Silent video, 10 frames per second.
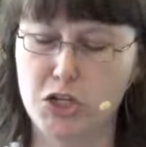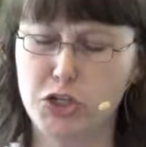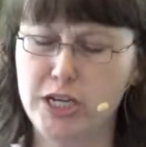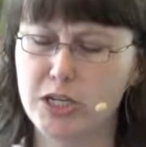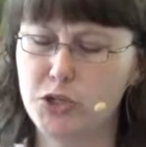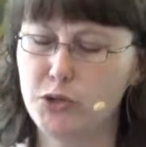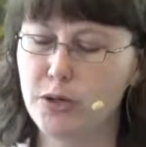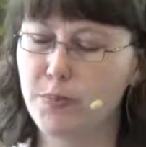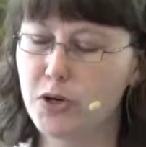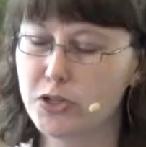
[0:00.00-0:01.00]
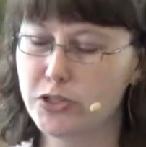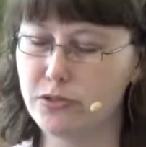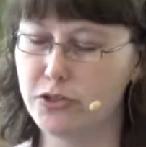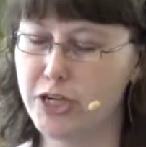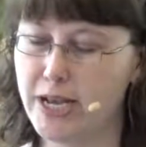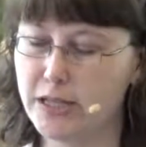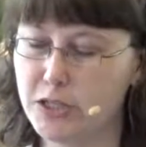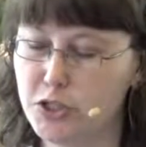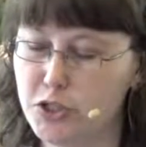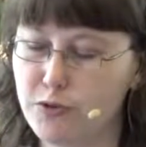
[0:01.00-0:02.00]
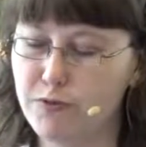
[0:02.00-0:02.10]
She issued a personal challenge to